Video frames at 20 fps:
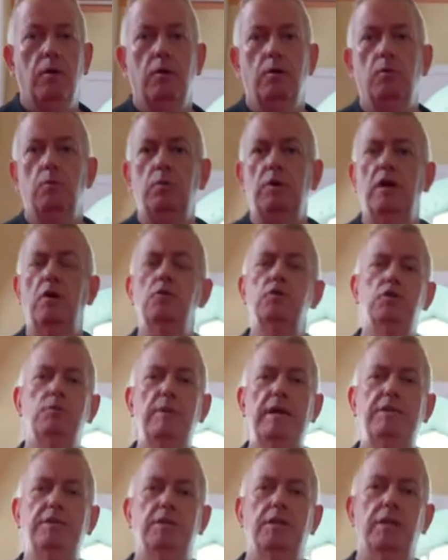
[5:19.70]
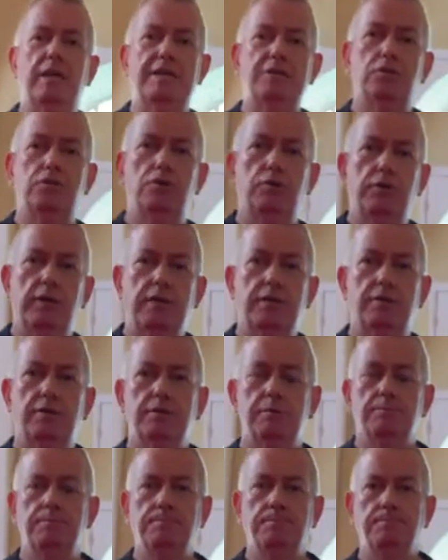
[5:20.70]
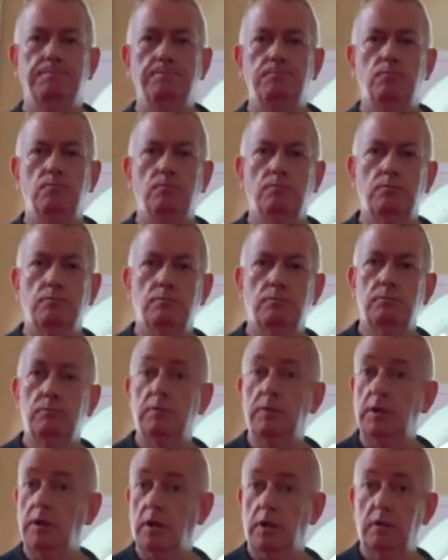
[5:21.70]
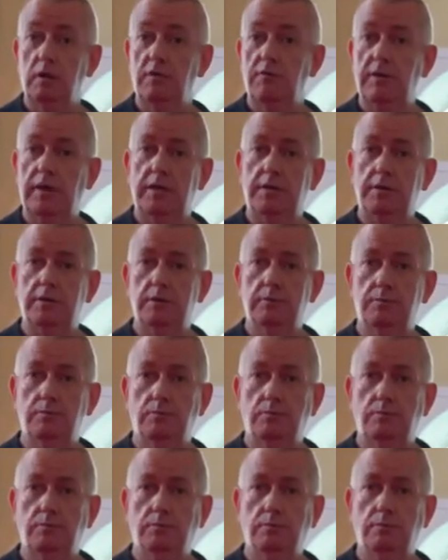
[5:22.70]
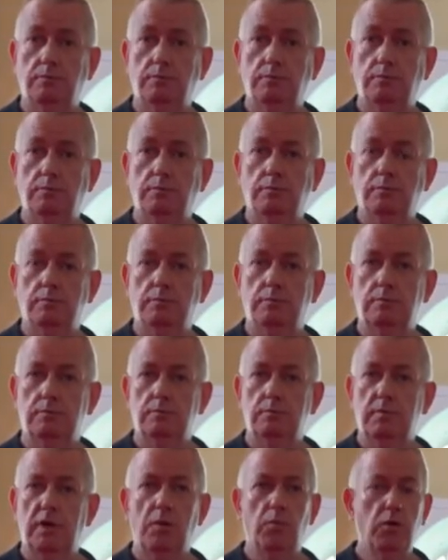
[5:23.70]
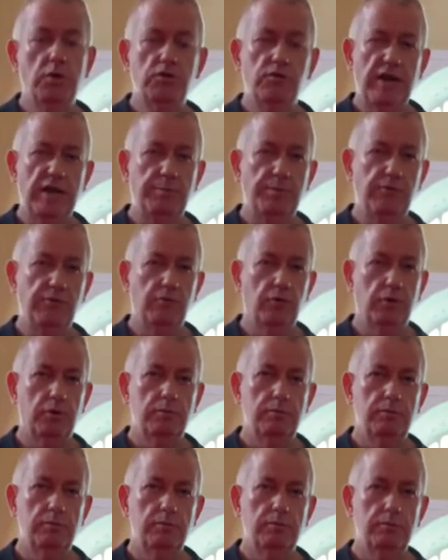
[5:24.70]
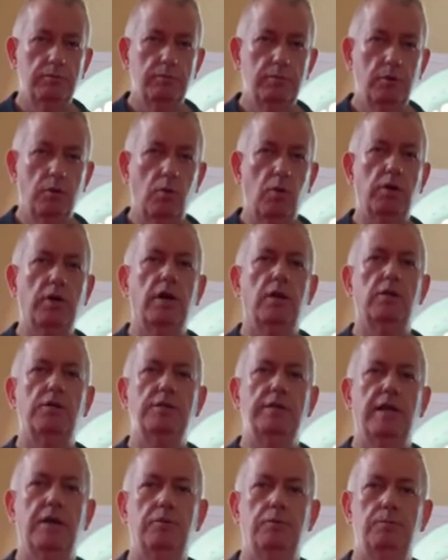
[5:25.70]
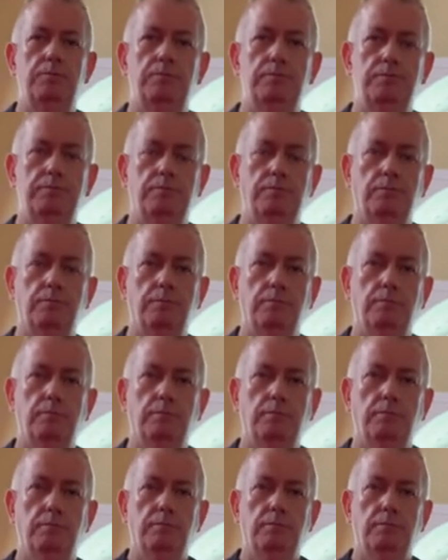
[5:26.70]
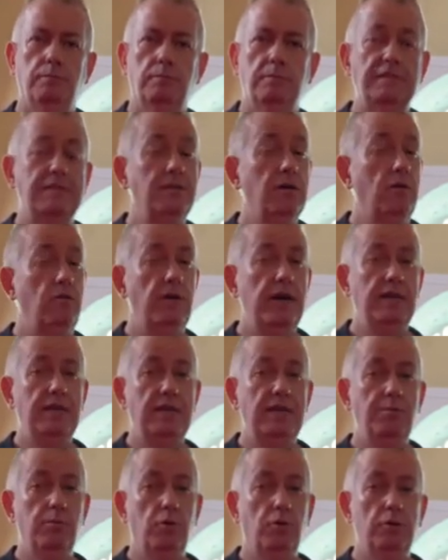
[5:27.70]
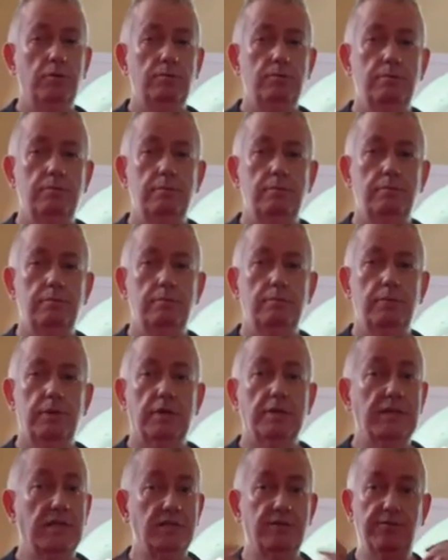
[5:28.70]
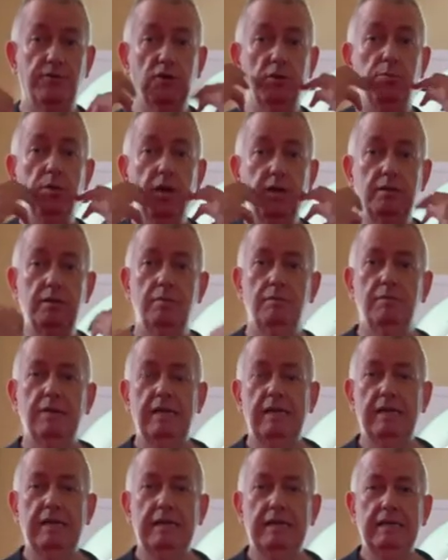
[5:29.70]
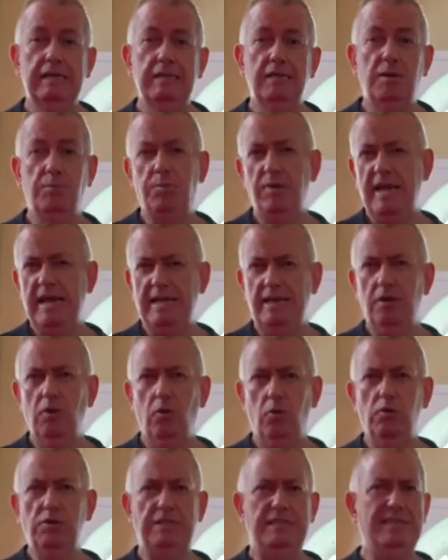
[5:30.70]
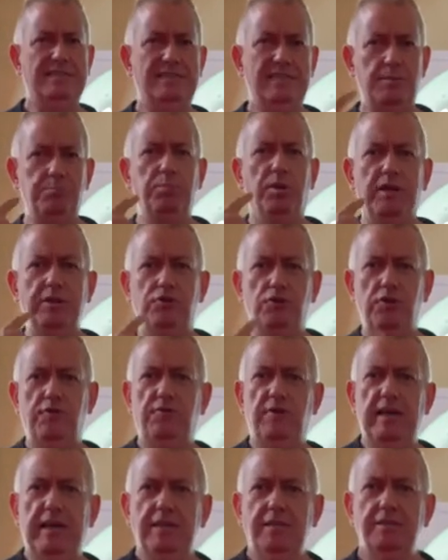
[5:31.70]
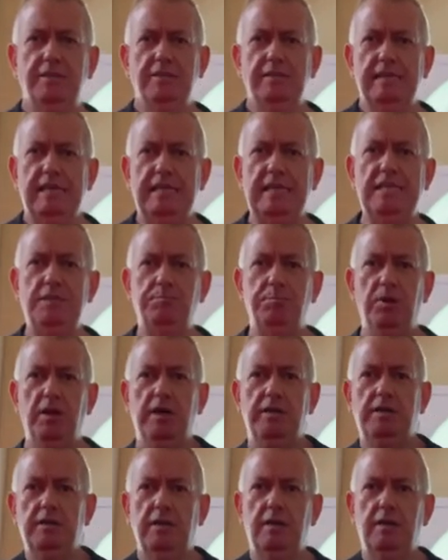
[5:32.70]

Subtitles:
We also mentioned the last two things. The colour of the face. It was red before. What colour is it now? It's not red anymore, because that's full of blood. The brain knows it doesn't need blood in your face, it needs blood